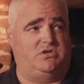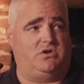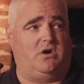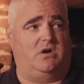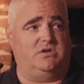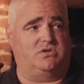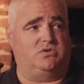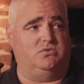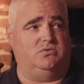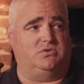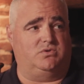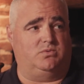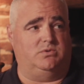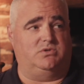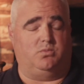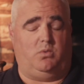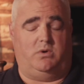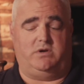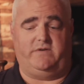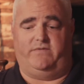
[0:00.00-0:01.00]
Charter schools
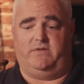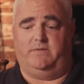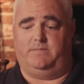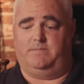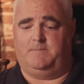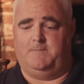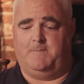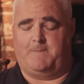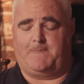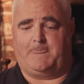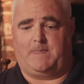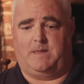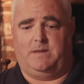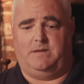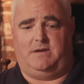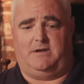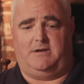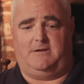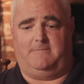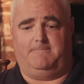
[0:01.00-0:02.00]
was one of
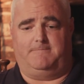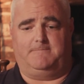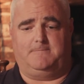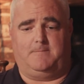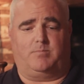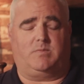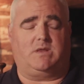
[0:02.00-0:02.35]
them.